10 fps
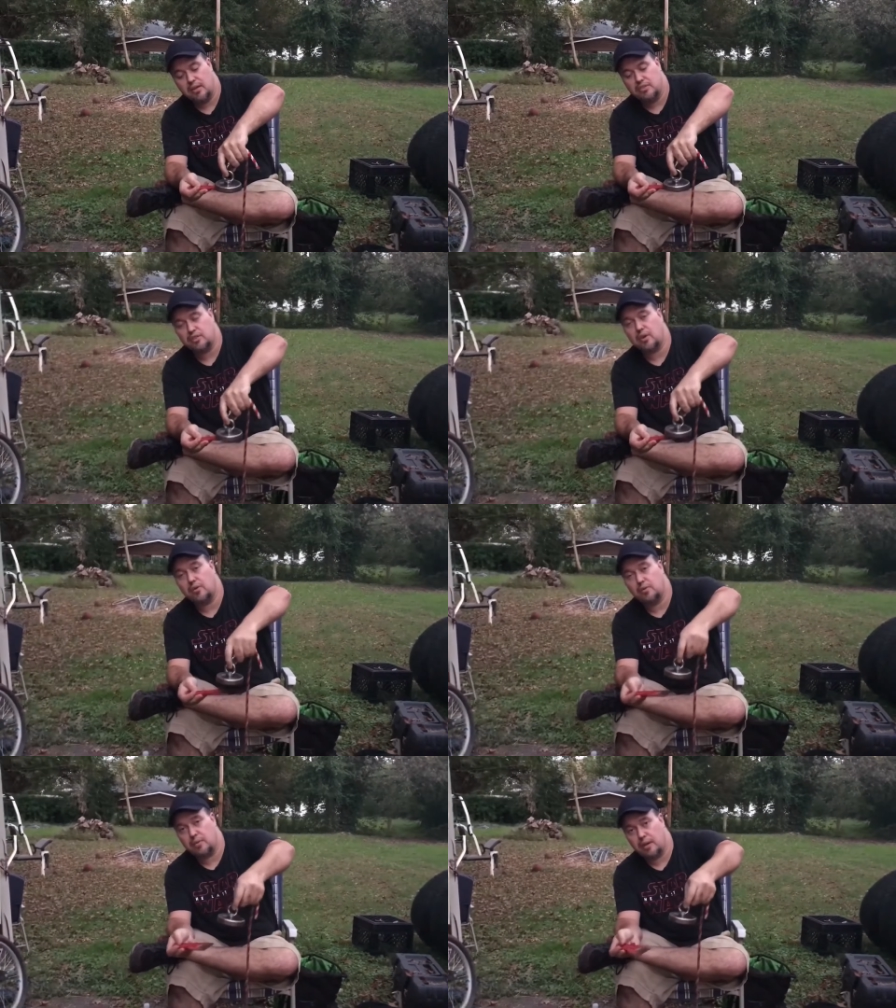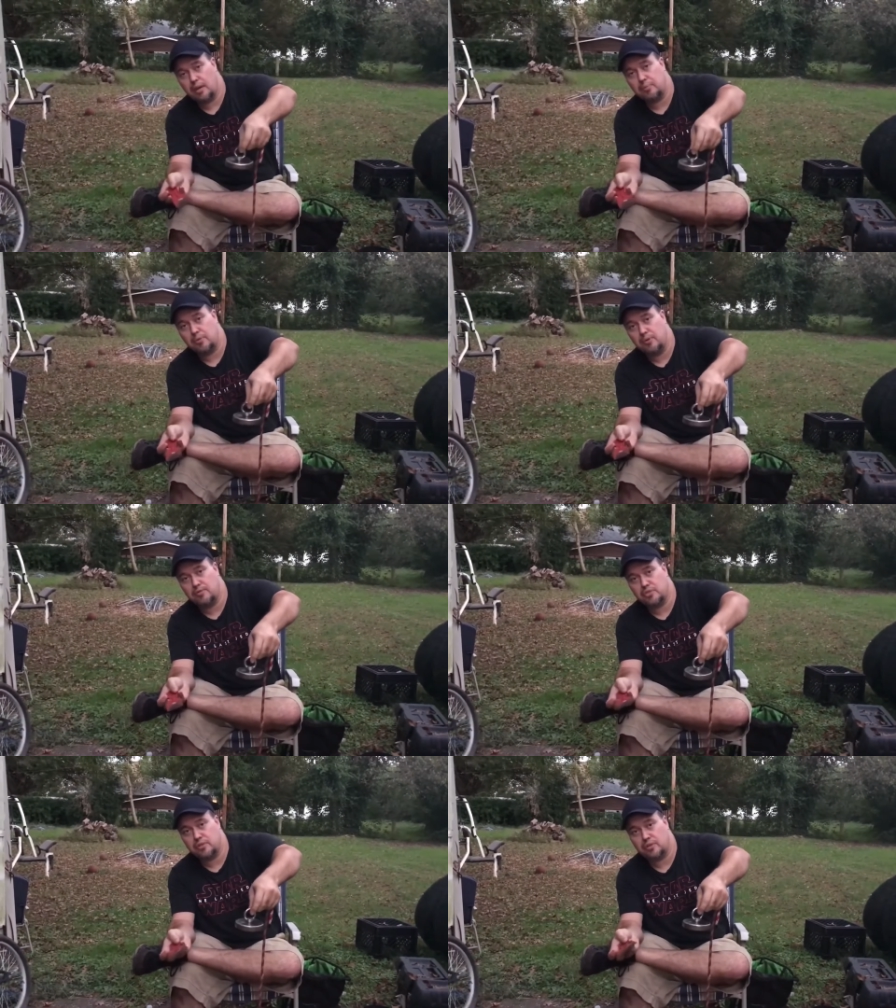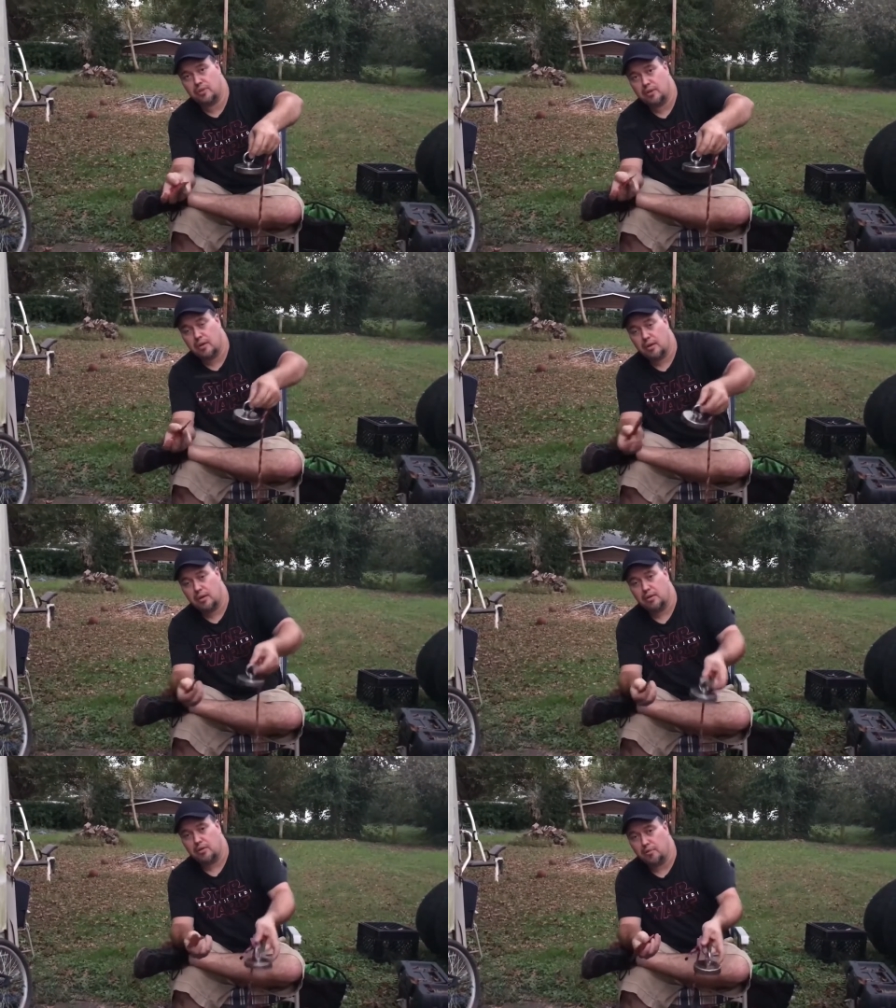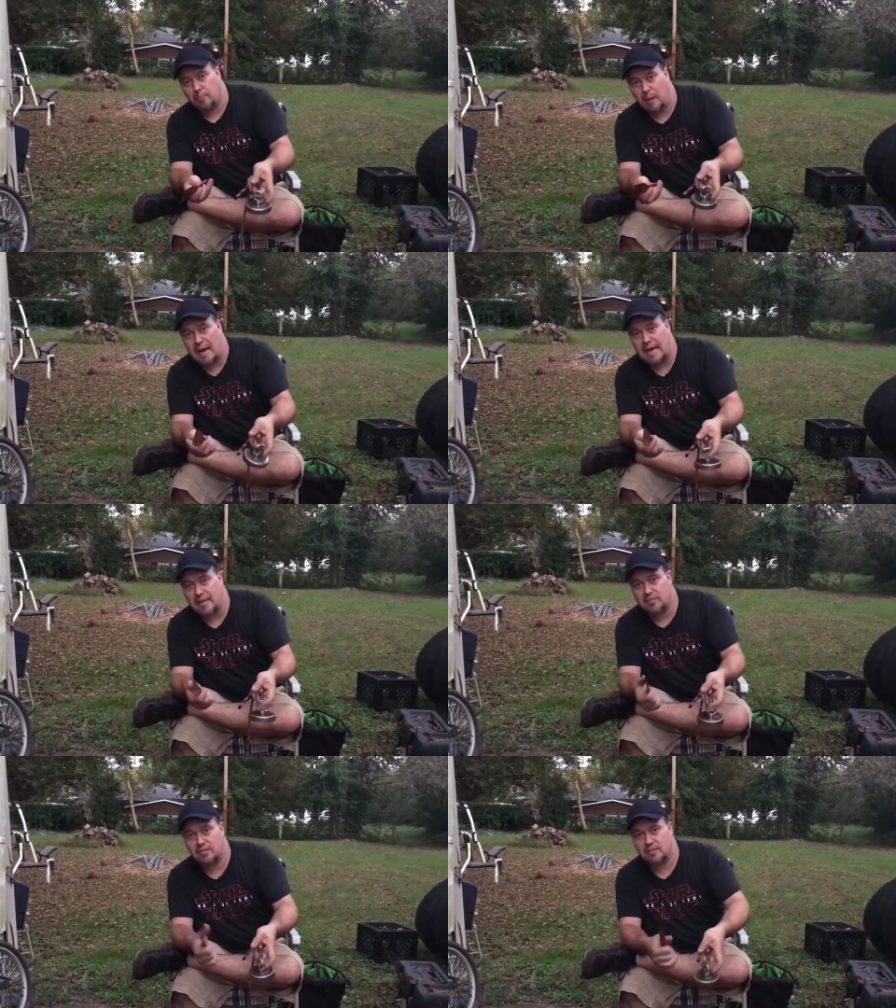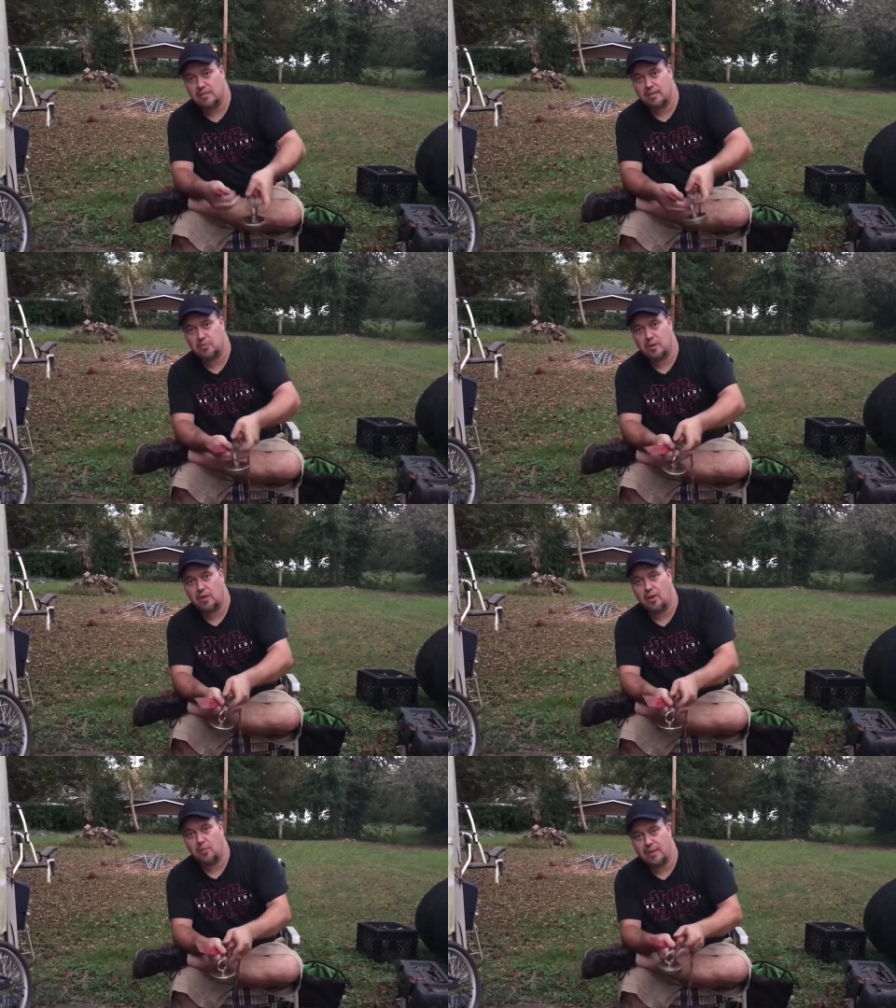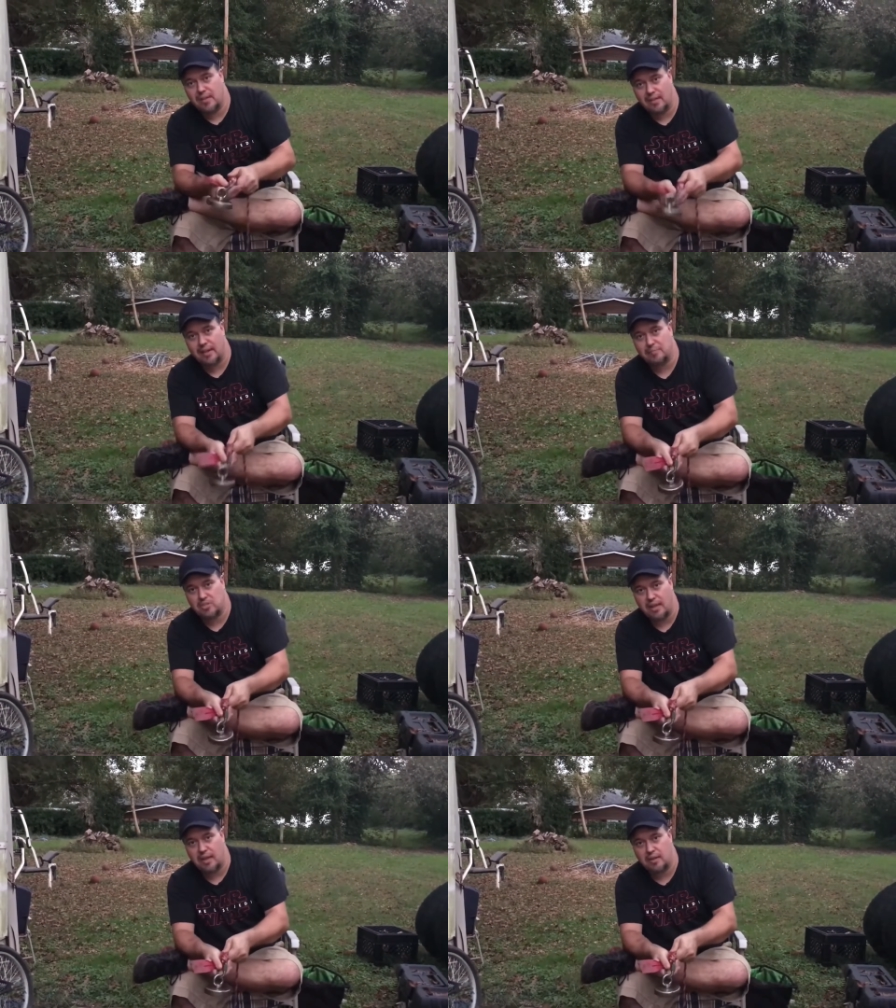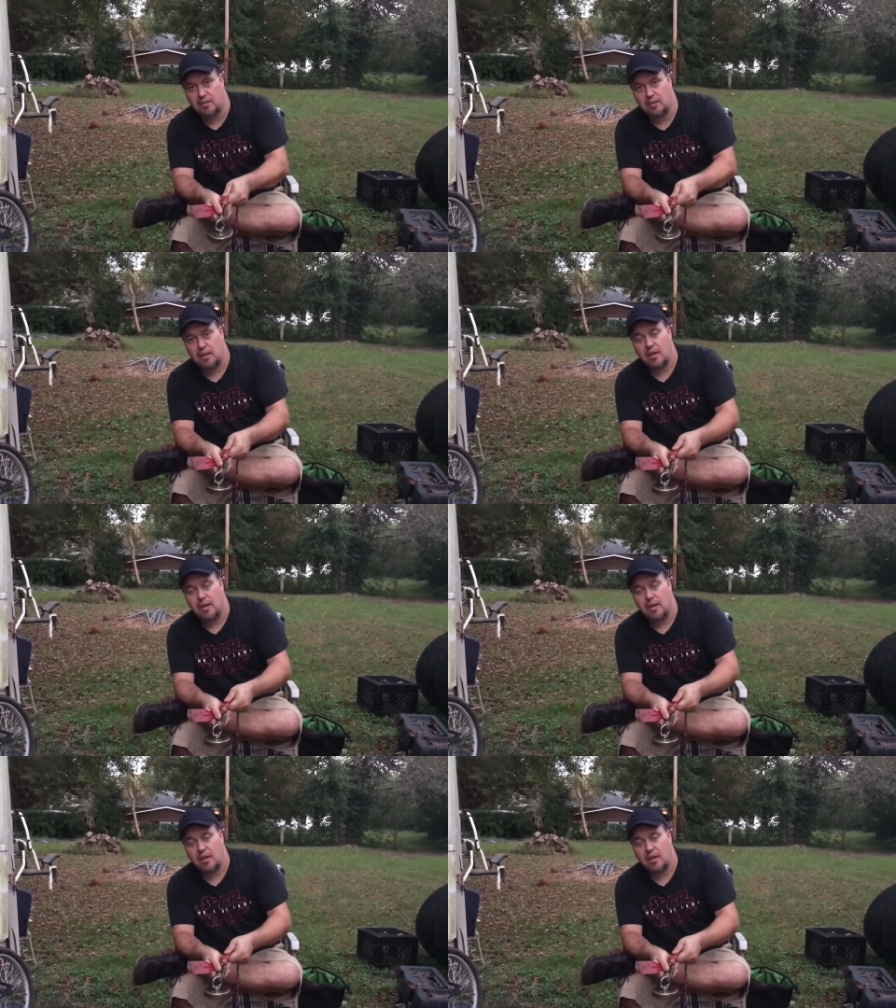So it improves your bite. That's what I call when it clamps down.